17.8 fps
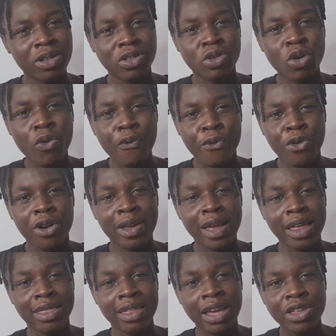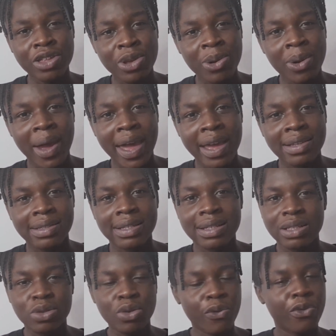Don't forget that you
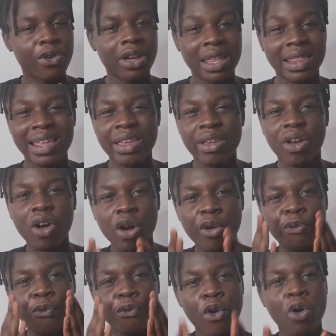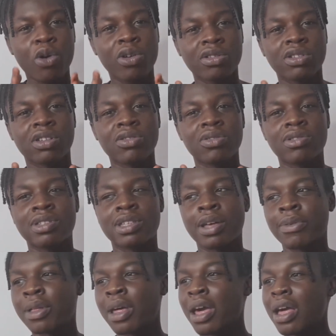exist. Don't forget that you gotta focus on
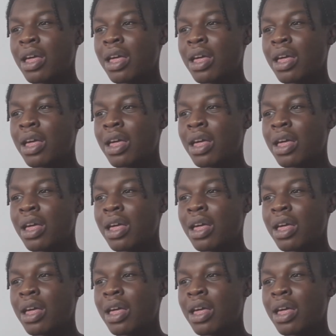yourself.